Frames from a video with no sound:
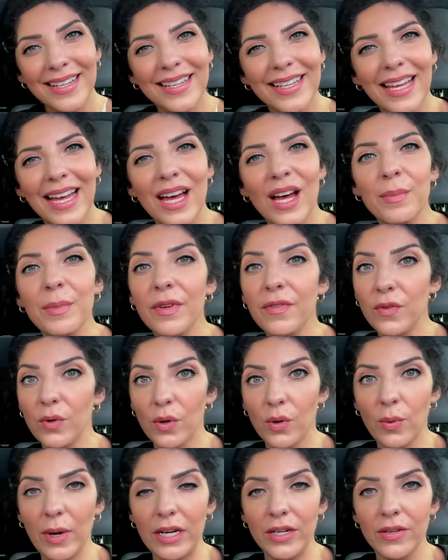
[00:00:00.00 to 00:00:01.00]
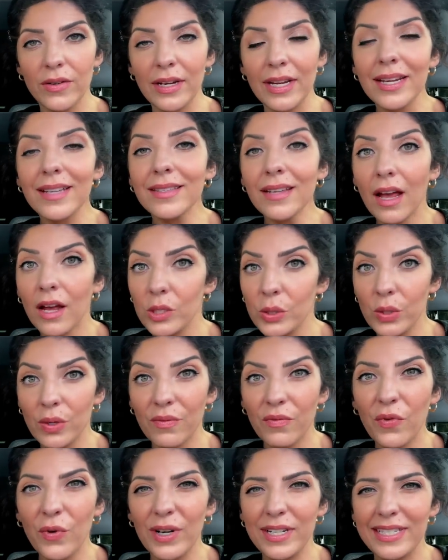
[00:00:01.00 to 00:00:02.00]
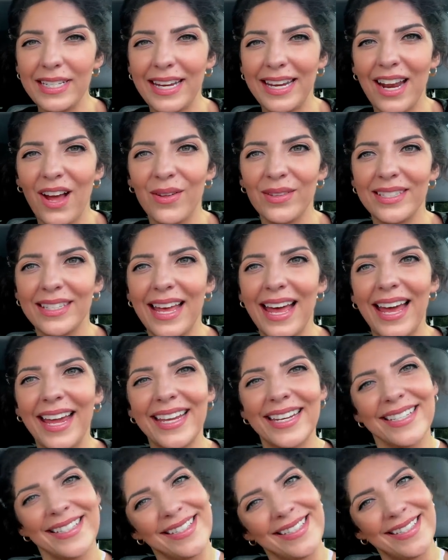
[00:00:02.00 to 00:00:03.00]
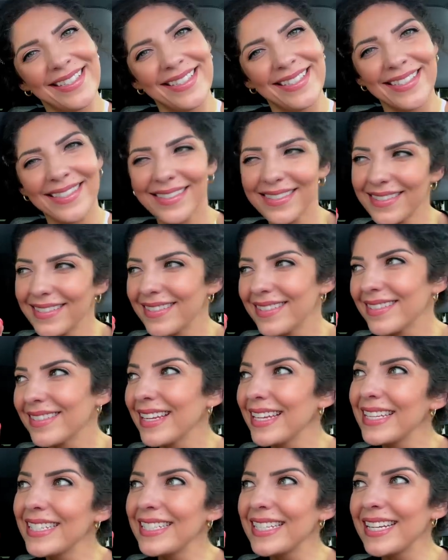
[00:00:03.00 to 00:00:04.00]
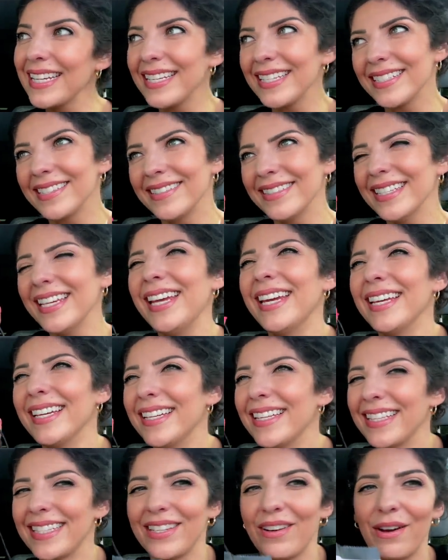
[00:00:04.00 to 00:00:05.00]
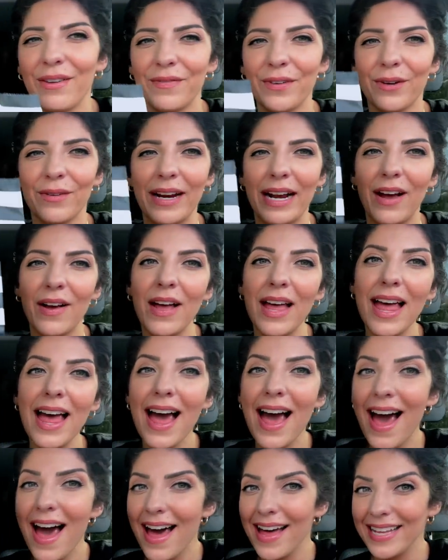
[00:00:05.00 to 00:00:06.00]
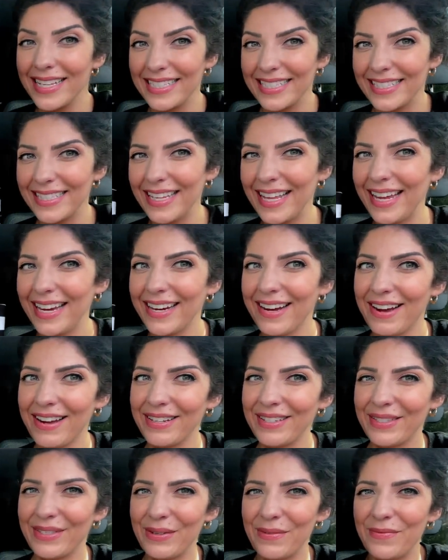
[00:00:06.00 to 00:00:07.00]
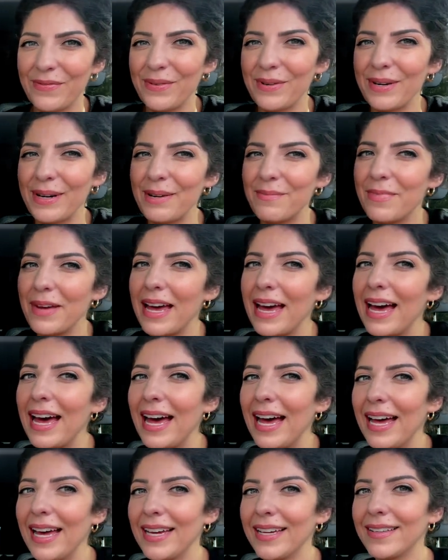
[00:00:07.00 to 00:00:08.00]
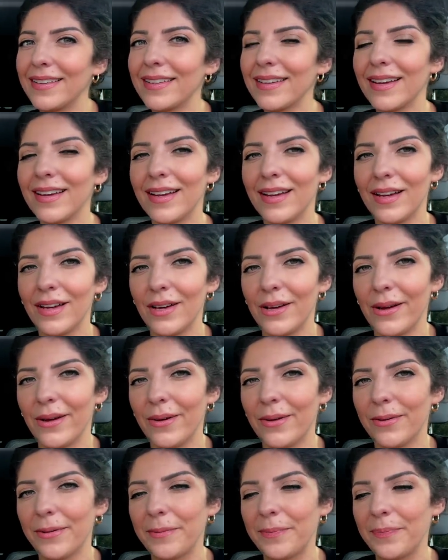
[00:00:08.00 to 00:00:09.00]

Um, if you were wondering, it's one hundred fourteen outside. Ding! That's how I feel right now. I got a Sephora bag. Uh-oh.